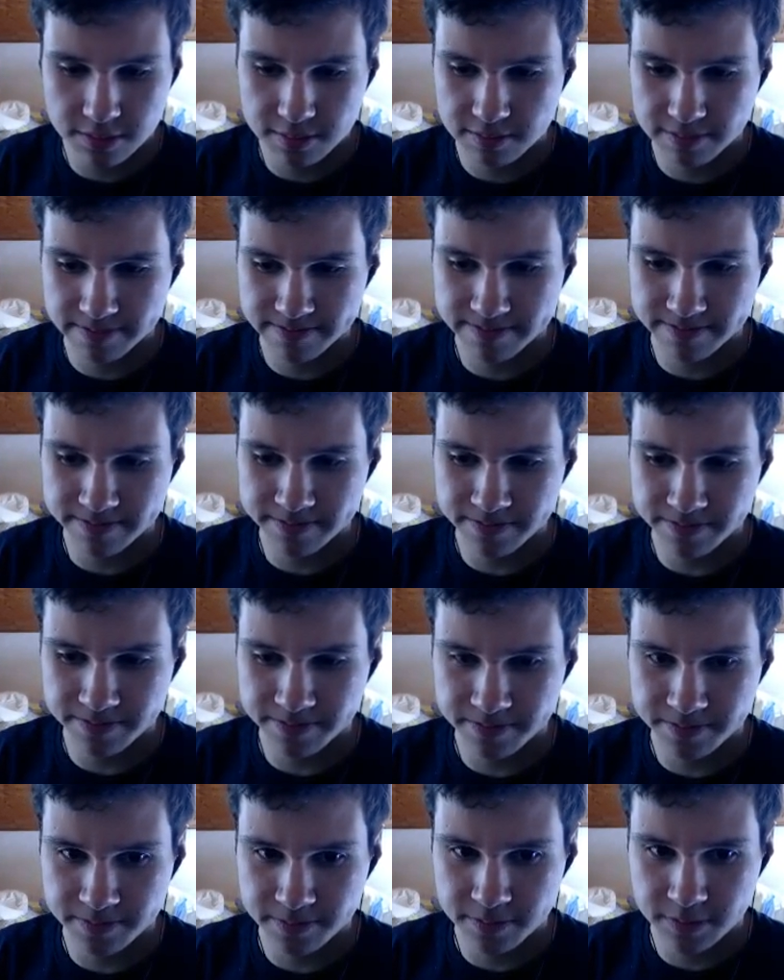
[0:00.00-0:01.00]
Hmm.
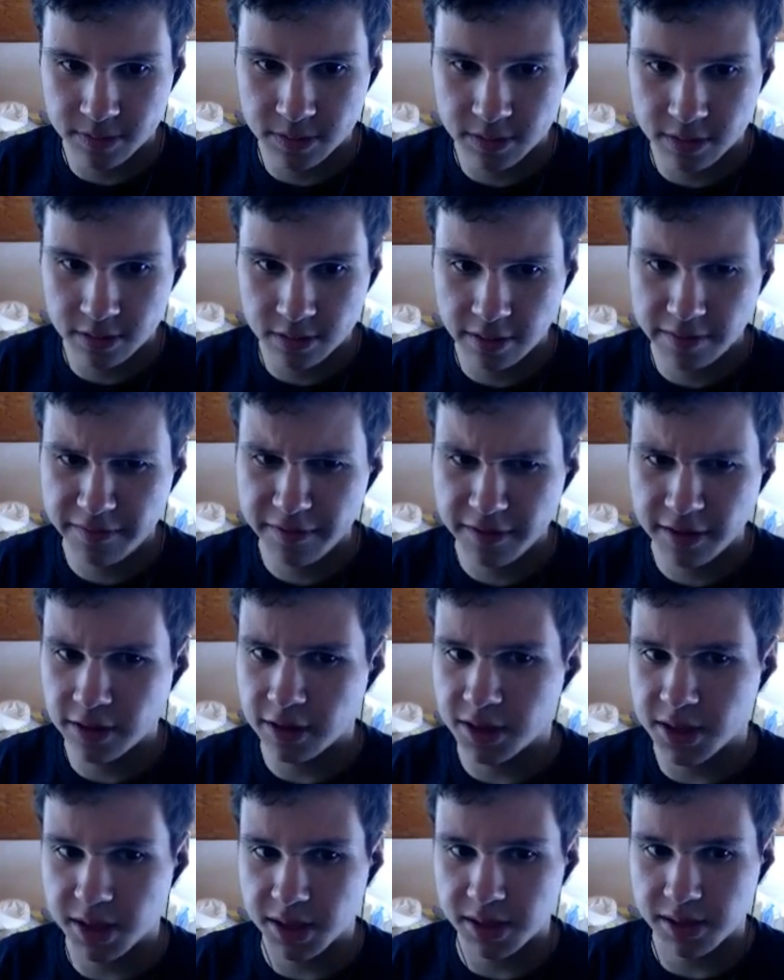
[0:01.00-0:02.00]
I'm
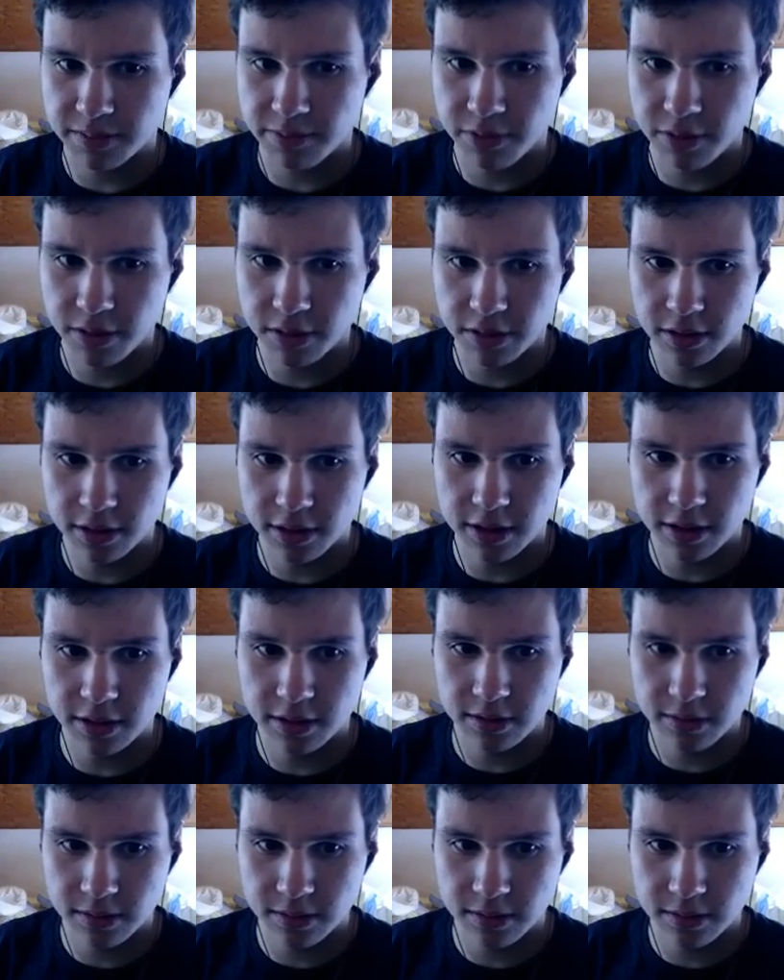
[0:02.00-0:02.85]
thinking just a portal key.